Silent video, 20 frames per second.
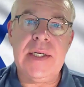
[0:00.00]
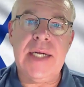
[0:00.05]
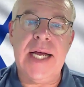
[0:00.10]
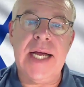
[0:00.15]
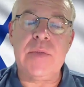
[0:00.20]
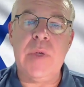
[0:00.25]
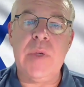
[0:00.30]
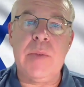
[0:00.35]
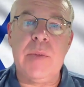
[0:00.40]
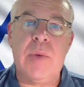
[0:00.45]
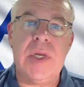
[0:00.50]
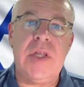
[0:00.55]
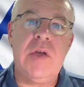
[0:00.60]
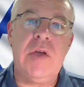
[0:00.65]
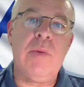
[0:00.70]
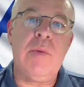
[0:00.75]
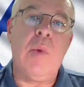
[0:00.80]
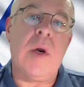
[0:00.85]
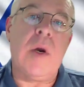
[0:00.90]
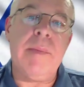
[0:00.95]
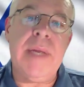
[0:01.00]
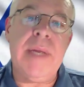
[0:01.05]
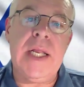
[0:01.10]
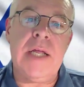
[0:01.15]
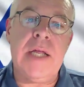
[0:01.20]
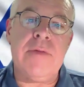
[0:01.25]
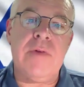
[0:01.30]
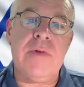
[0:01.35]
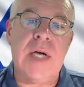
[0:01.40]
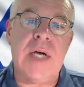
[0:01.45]
as we bring you more
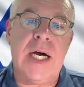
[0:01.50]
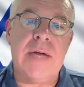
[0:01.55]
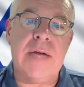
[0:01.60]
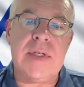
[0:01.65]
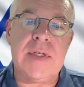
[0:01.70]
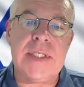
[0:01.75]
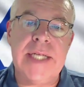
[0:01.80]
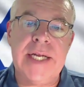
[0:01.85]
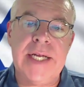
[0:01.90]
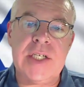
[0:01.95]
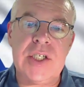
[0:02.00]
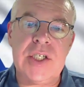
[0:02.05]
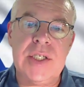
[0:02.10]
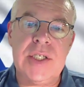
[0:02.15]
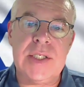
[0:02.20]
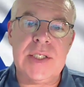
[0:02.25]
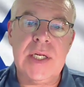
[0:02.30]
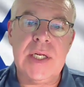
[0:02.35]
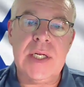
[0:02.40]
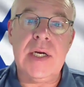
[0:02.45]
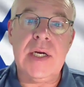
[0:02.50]
meaningful conversations